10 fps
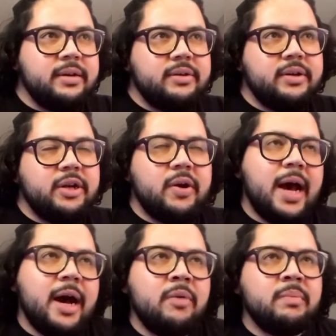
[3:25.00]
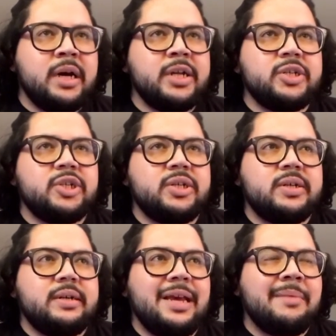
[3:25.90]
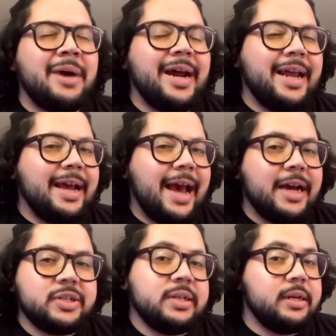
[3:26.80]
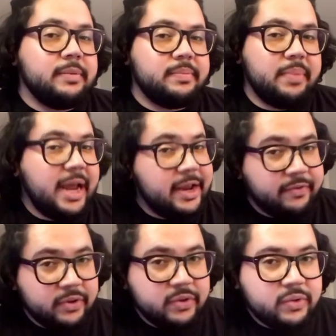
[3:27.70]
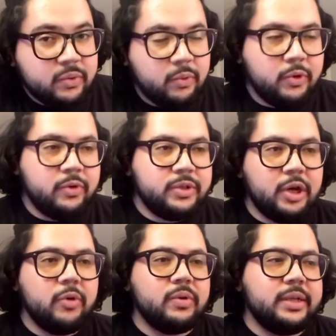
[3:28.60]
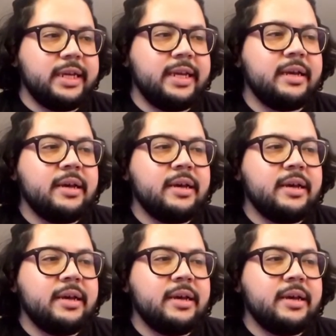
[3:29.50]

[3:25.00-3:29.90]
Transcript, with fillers: you know, how much am I actually going to pay for the school totally,